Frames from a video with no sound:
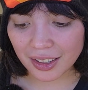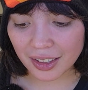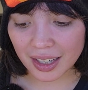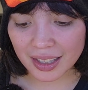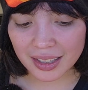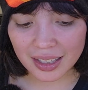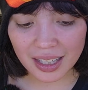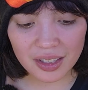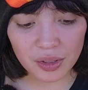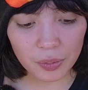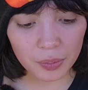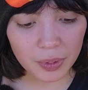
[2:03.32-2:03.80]

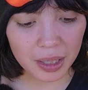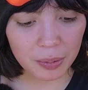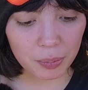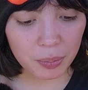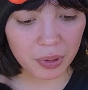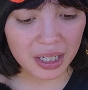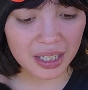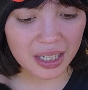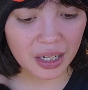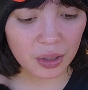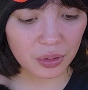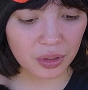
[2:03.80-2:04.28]
and that's when I
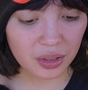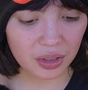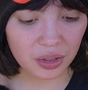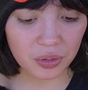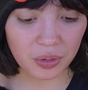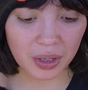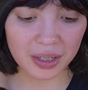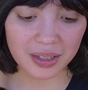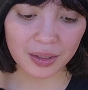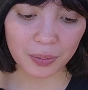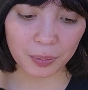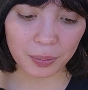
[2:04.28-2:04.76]
break out this
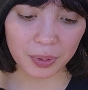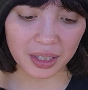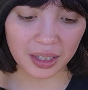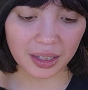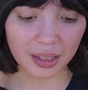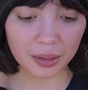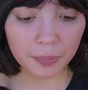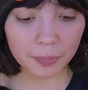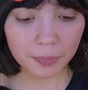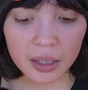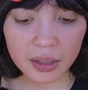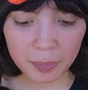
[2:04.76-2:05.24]

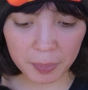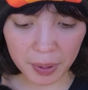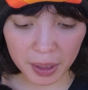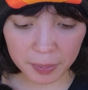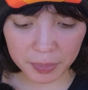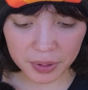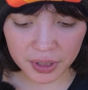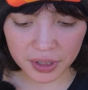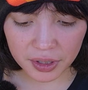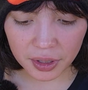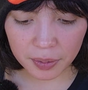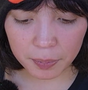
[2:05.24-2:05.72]
recipe. The
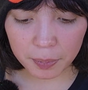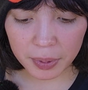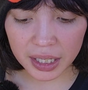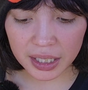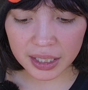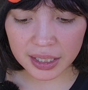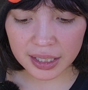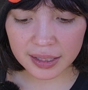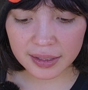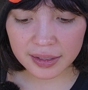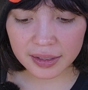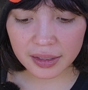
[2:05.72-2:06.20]
peppers are
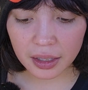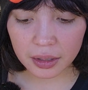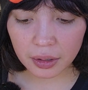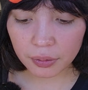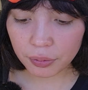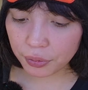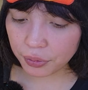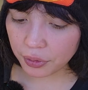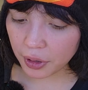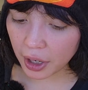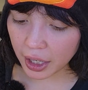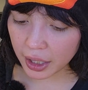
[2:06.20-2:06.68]
baked instead
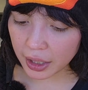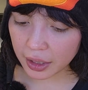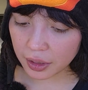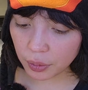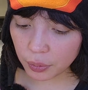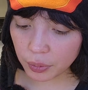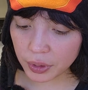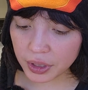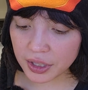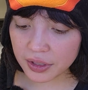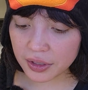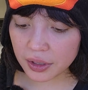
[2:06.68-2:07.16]
of fried,
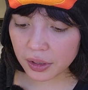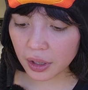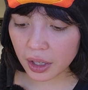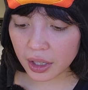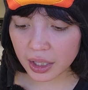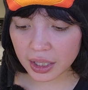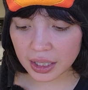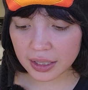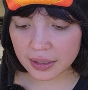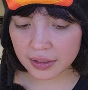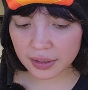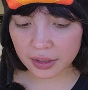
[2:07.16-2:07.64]
which is a
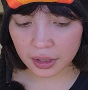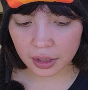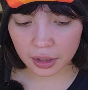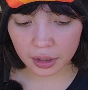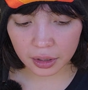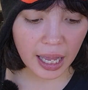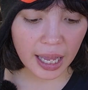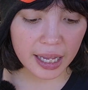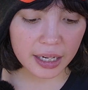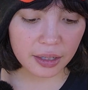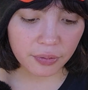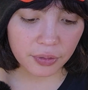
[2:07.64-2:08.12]
lot
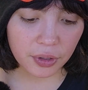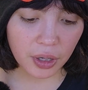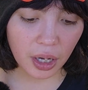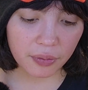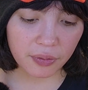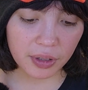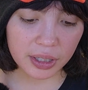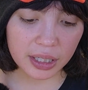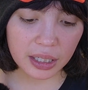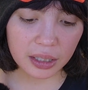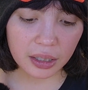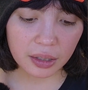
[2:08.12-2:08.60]
easier, and if you
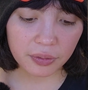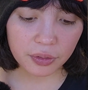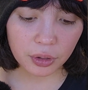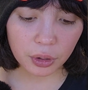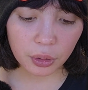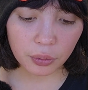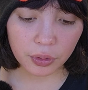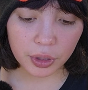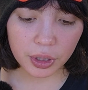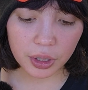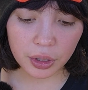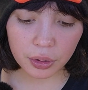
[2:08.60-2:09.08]
have any left
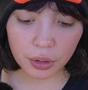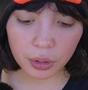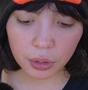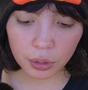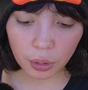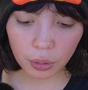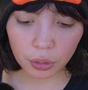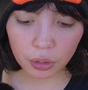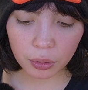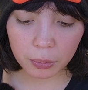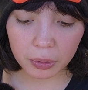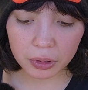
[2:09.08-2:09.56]
over, you can
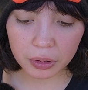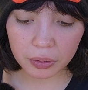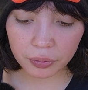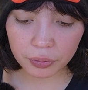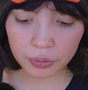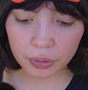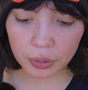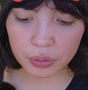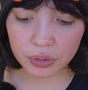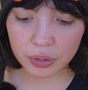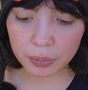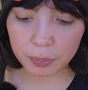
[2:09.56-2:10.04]
throw them on a
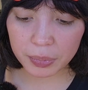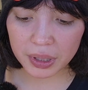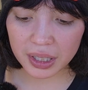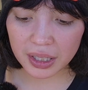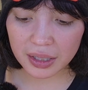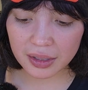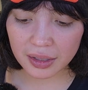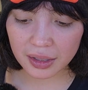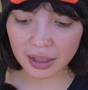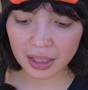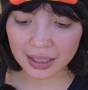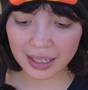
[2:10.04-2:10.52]
frozen
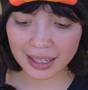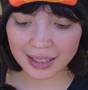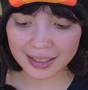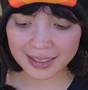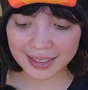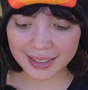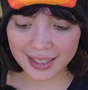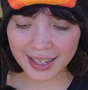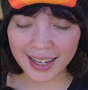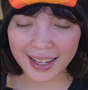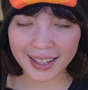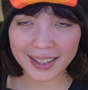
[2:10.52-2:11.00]
pizza the
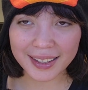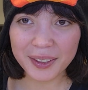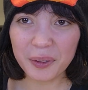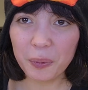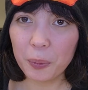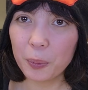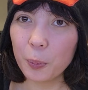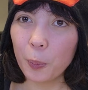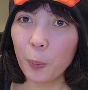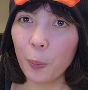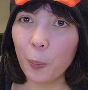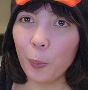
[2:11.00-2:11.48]
next day.
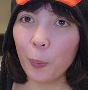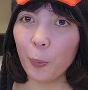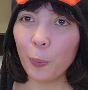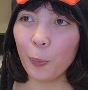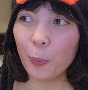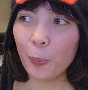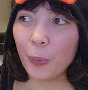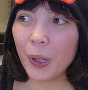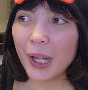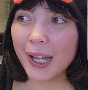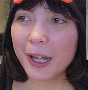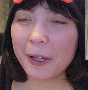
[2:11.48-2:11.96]

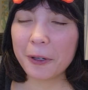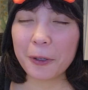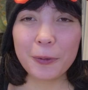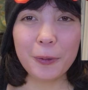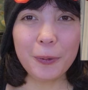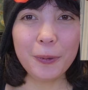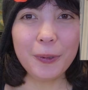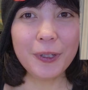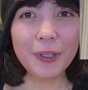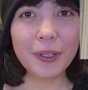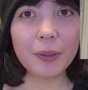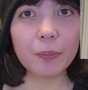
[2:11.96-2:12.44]
I
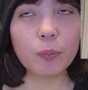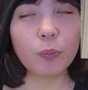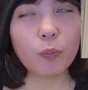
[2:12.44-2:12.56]
don't think